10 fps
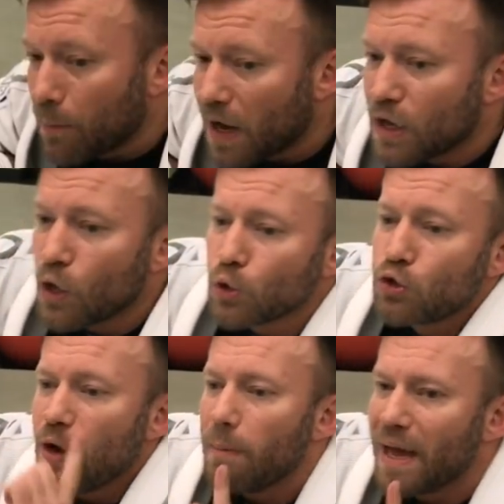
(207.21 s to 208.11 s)
I'm not gonna go
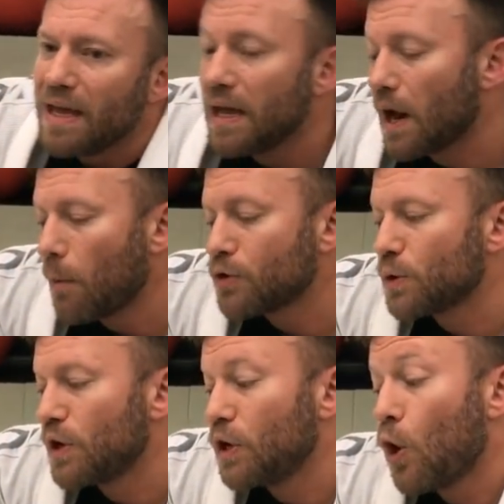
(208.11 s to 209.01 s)
straight back again. I'm
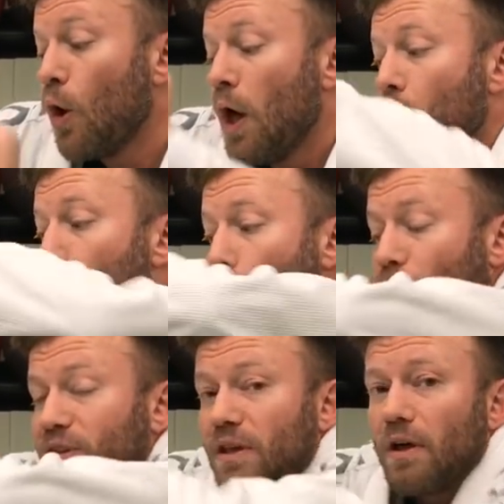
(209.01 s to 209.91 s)
also gonna go more
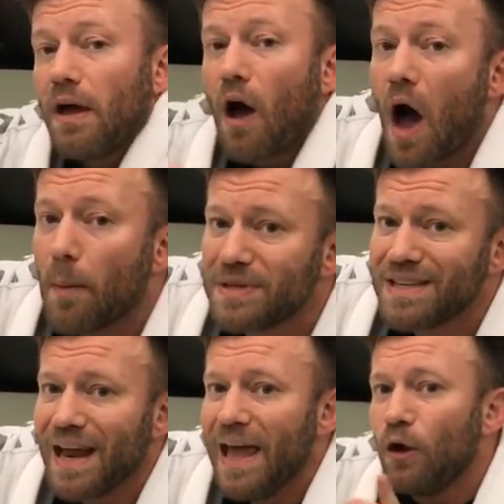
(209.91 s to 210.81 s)
to the
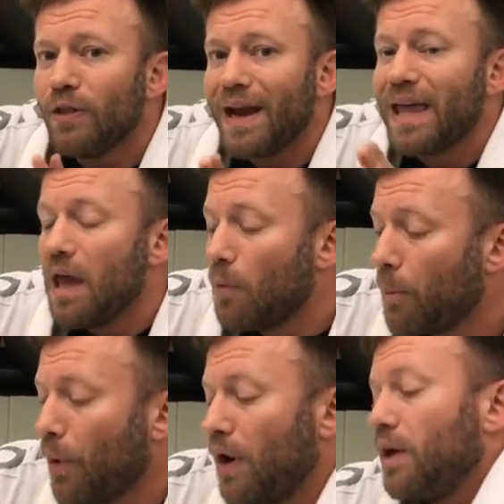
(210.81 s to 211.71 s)
opposite angle that I came
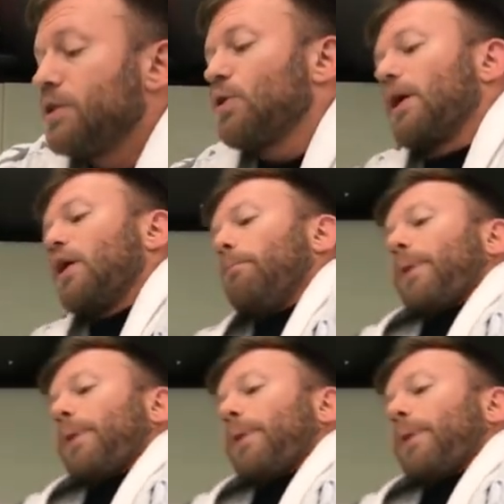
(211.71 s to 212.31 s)
up on. So I come